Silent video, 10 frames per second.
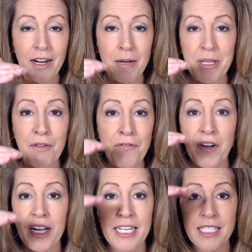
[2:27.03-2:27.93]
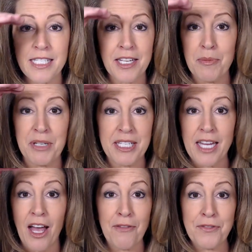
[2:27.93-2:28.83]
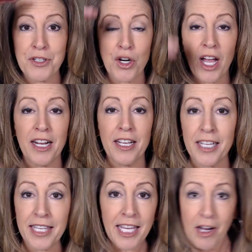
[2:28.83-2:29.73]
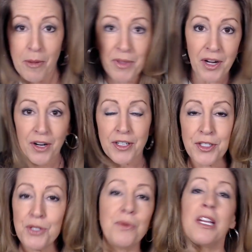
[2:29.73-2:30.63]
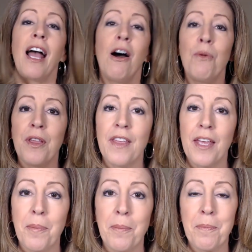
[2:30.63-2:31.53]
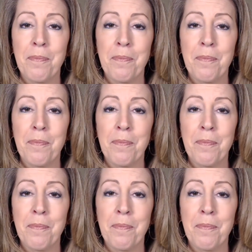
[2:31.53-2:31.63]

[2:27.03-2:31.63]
I mean, the fight is going to be tough to try to get up there and duke it out with him.